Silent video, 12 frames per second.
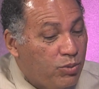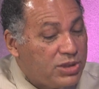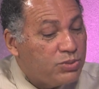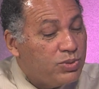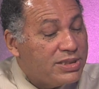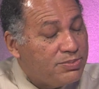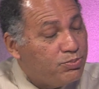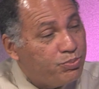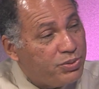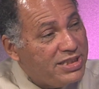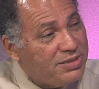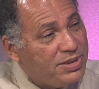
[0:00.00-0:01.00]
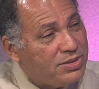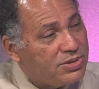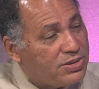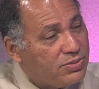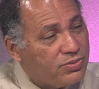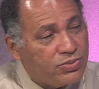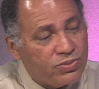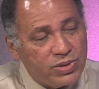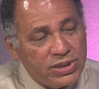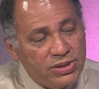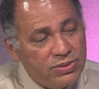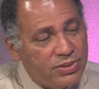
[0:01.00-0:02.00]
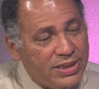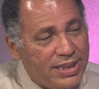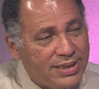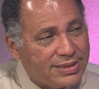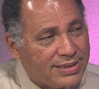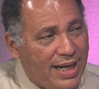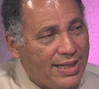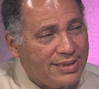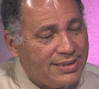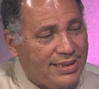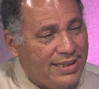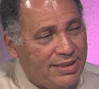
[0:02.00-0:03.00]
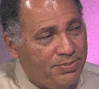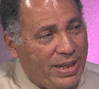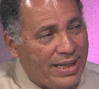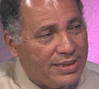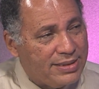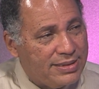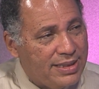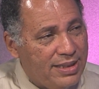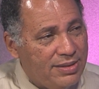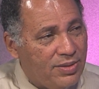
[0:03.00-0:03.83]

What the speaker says: Which brings me to, so were you a science geek back in the day?